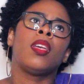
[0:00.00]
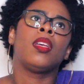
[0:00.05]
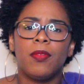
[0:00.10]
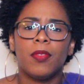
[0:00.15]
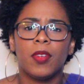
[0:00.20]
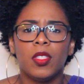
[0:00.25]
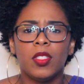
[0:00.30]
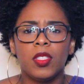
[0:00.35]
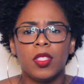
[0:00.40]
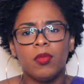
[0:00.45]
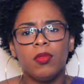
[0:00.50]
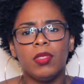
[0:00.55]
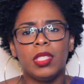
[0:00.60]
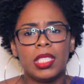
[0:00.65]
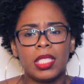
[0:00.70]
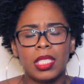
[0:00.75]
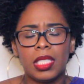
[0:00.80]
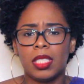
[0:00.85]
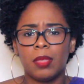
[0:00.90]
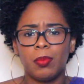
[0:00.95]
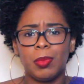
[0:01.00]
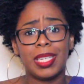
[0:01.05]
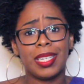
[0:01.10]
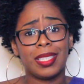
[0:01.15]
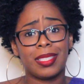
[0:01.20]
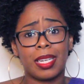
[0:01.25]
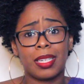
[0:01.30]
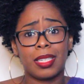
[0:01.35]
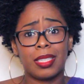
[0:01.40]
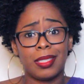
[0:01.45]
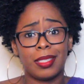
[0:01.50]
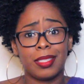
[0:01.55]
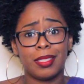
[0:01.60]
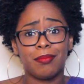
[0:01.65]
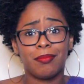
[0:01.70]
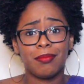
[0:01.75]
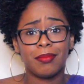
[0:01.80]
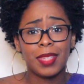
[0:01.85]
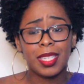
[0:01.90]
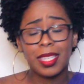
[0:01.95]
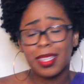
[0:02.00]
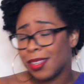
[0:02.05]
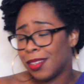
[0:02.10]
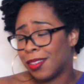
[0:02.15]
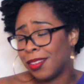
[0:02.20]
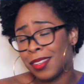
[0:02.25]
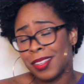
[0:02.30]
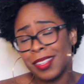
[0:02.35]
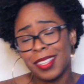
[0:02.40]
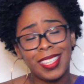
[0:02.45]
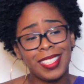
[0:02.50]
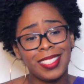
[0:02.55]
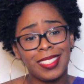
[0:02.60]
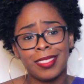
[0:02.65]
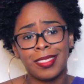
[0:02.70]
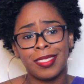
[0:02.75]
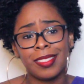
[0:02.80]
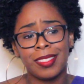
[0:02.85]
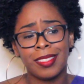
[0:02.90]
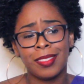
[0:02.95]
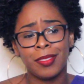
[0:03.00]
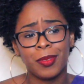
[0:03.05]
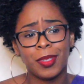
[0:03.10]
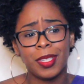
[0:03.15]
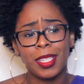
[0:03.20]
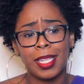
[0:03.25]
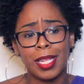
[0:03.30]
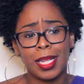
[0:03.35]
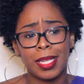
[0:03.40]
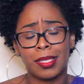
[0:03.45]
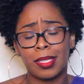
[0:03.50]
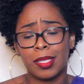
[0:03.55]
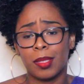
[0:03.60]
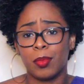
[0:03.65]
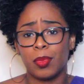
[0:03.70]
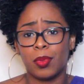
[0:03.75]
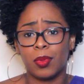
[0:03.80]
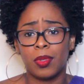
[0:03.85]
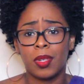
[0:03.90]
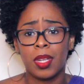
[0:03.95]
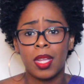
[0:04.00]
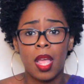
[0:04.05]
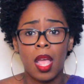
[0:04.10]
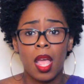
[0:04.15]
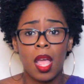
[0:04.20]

First reason is because I could. It's really that simple.